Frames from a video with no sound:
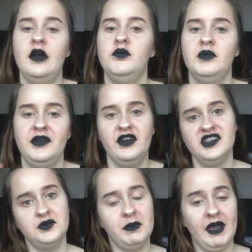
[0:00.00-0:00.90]
My
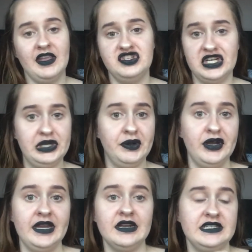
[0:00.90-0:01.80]
first week back in
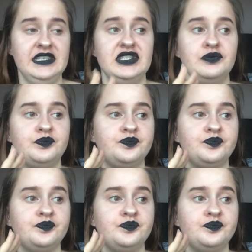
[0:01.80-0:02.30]
January, I did